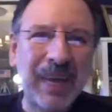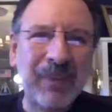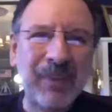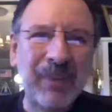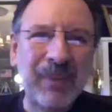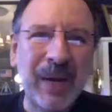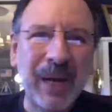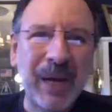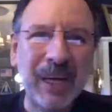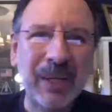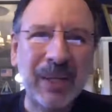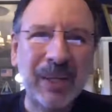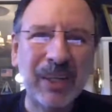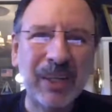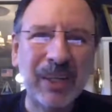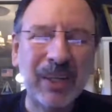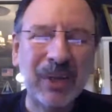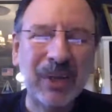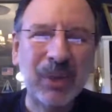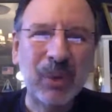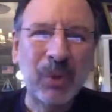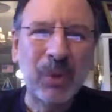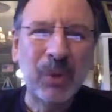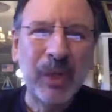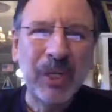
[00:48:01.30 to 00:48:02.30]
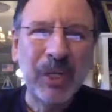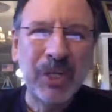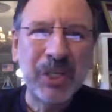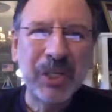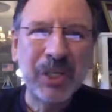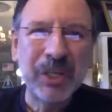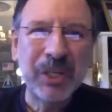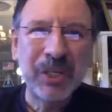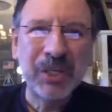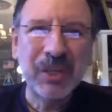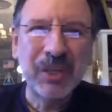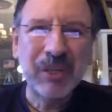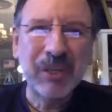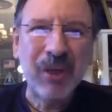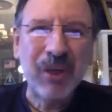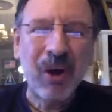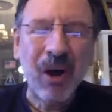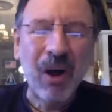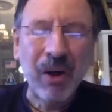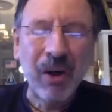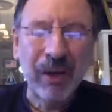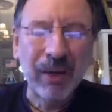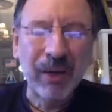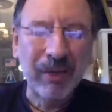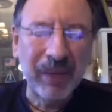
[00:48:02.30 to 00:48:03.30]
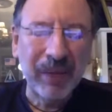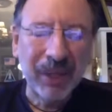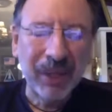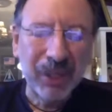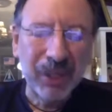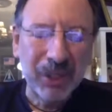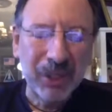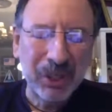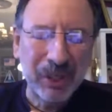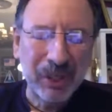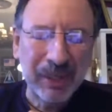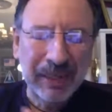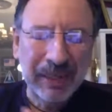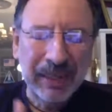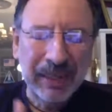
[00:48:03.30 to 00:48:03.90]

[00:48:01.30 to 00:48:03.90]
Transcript: part of the richness of all innovation